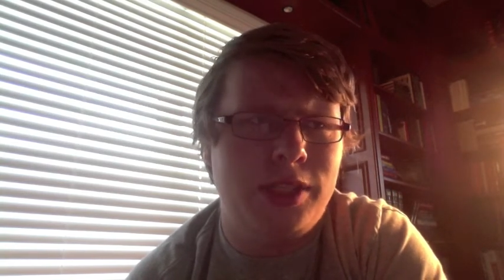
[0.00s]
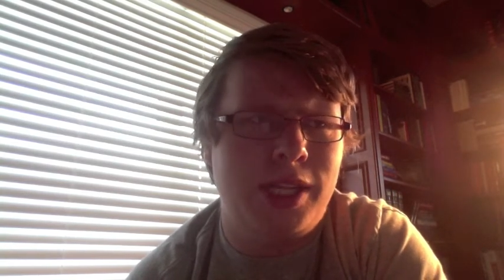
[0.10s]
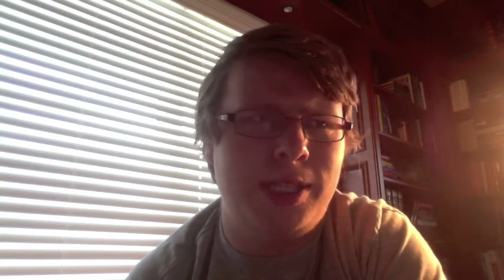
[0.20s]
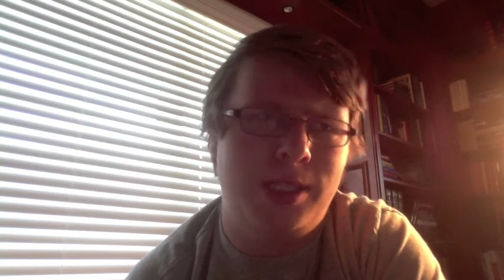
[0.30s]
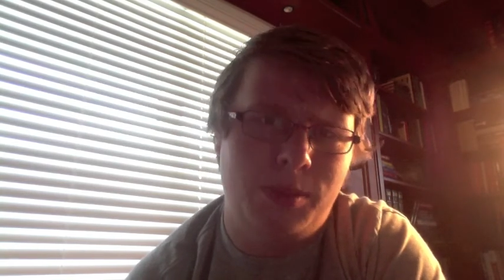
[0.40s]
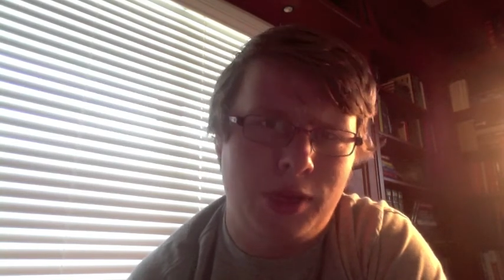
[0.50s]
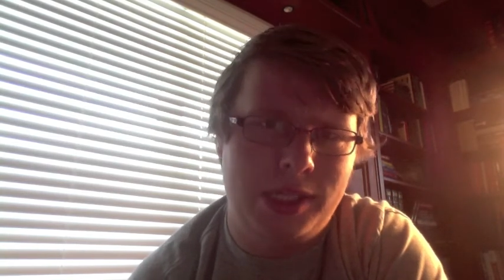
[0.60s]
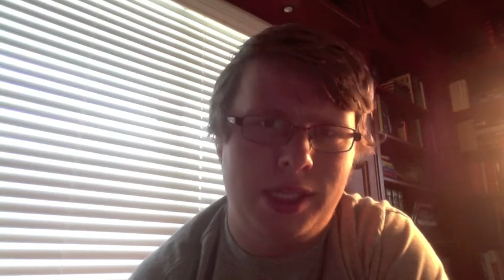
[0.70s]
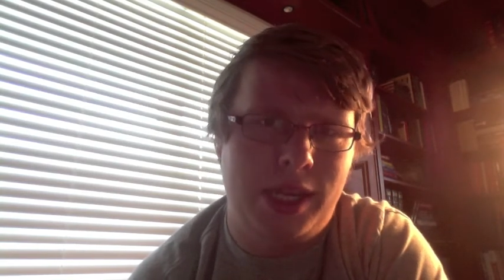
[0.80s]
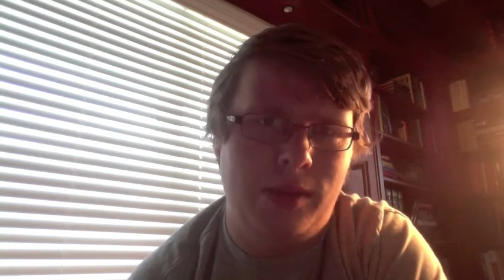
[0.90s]
and that's in the
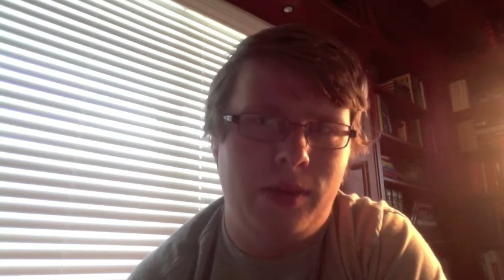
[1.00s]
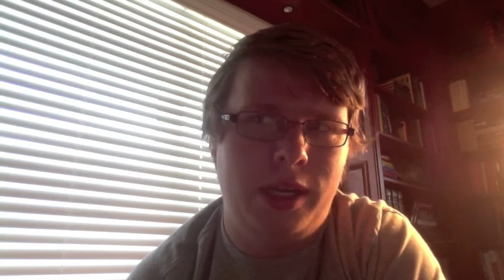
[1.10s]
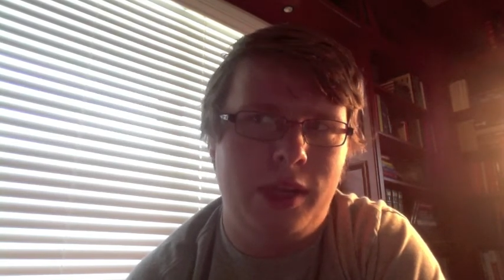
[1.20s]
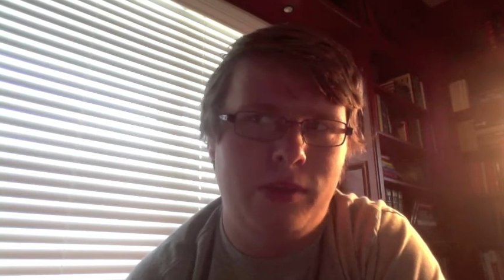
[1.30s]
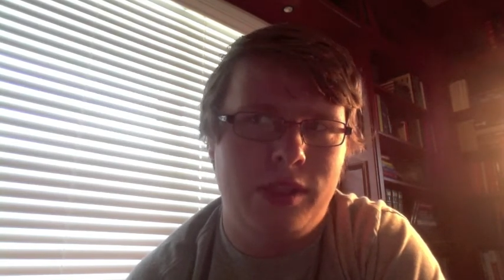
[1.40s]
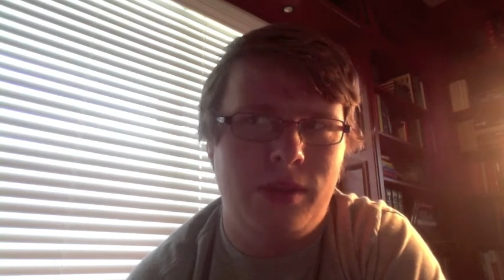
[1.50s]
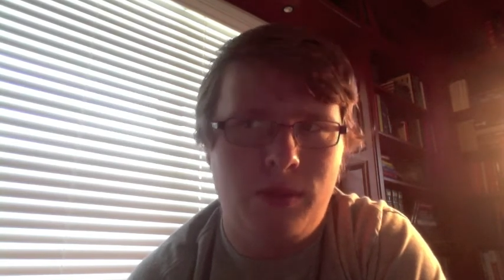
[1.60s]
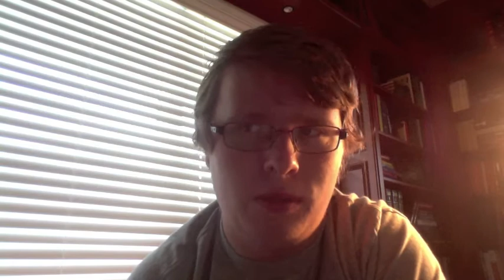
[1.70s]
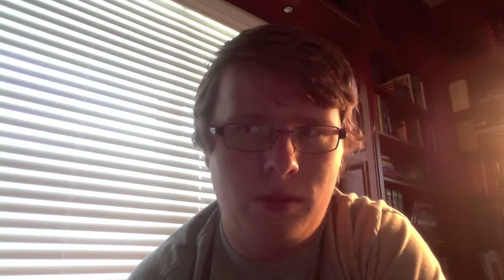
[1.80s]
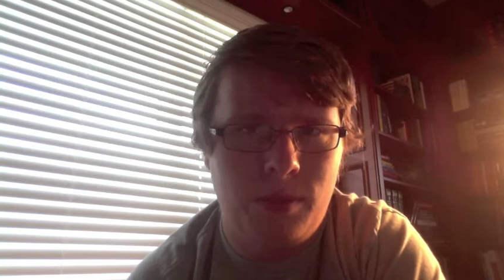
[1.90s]
present day when he was in the
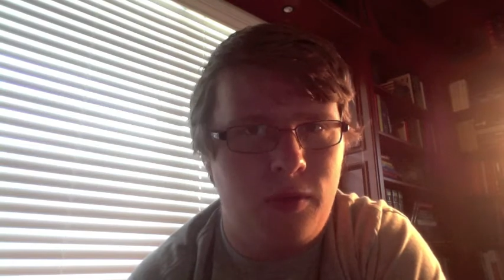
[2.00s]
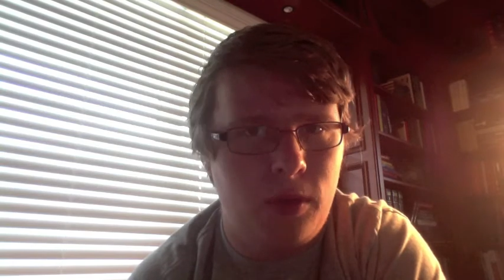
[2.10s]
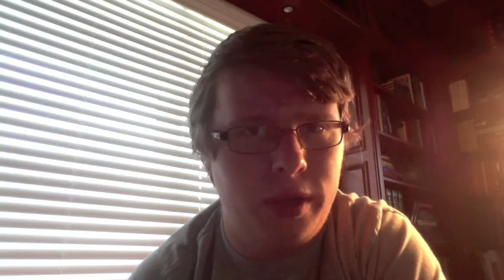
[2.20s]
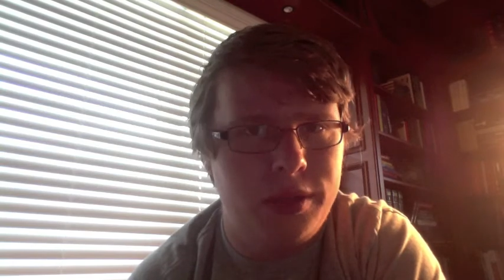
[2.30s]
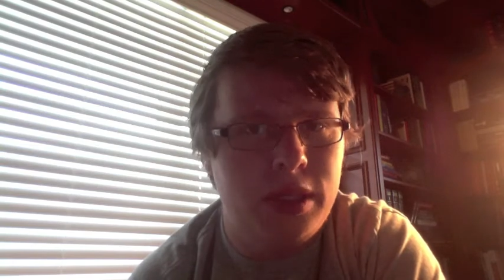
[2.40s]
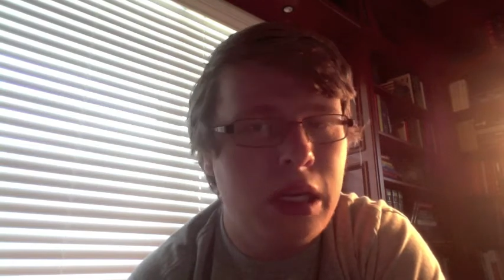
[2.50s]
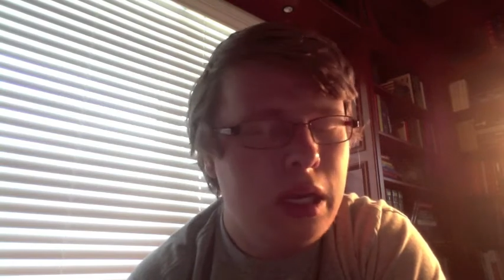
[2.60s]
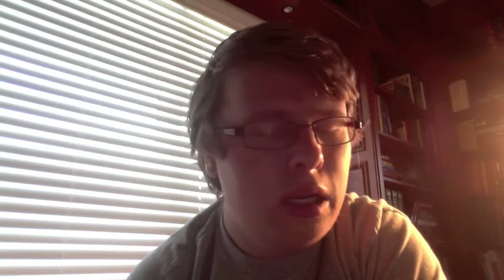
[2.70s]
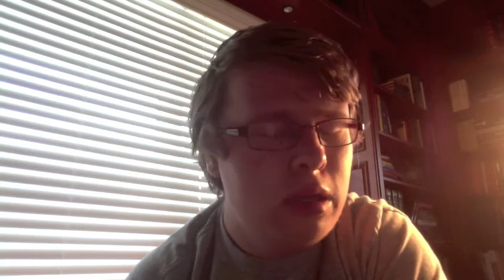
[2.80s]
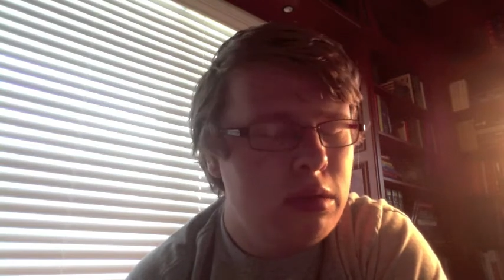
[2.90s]
for- from the 40s.
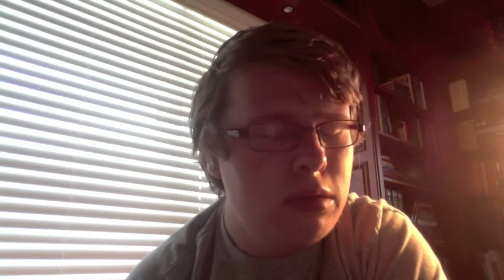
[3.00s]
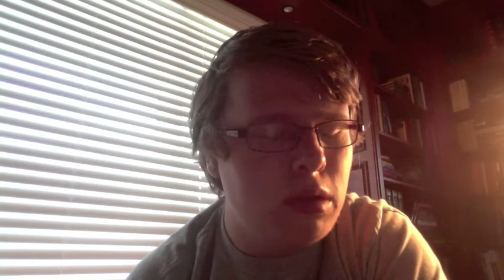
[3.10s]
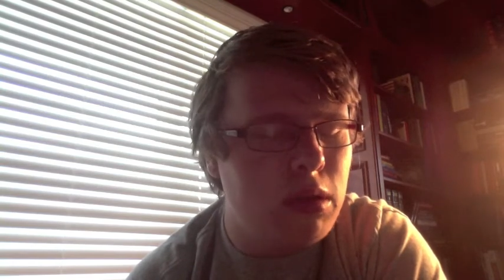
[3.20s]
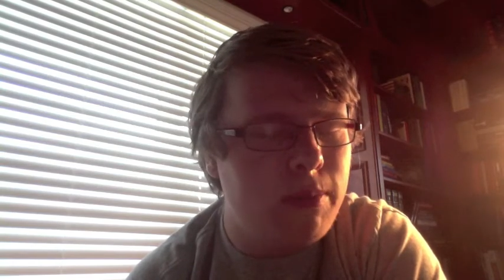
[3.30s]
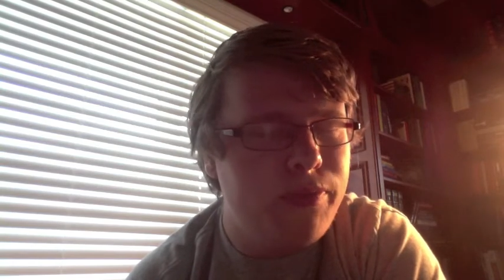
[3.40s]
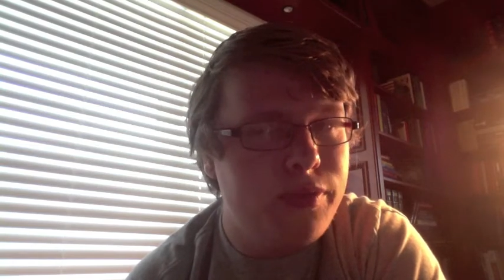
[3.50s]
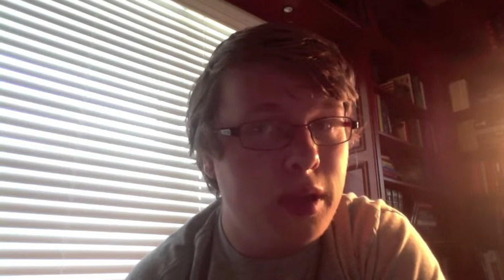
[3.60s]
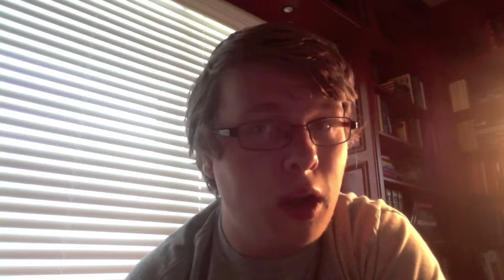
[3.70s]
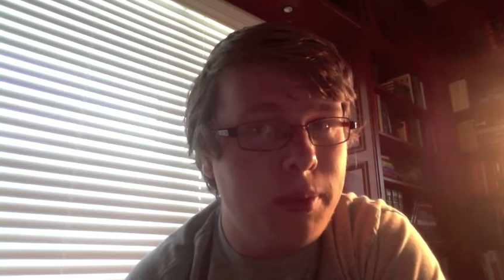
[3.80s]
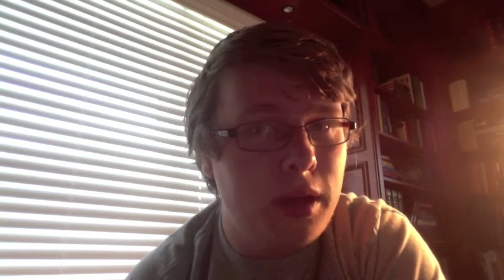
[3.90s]
So,
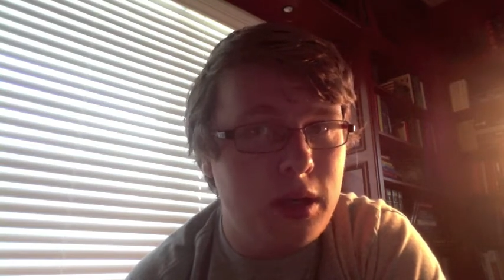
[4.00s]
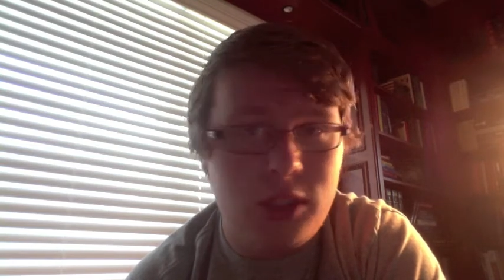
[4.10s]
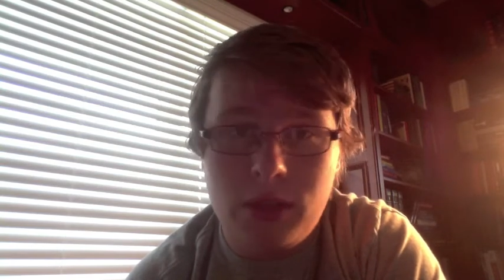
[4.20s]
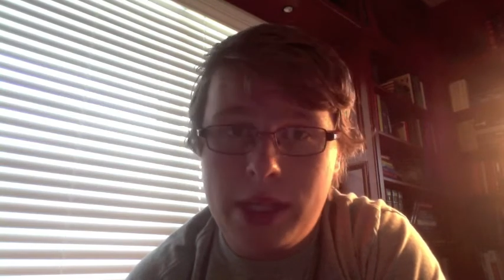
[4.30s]
hope you all enjoy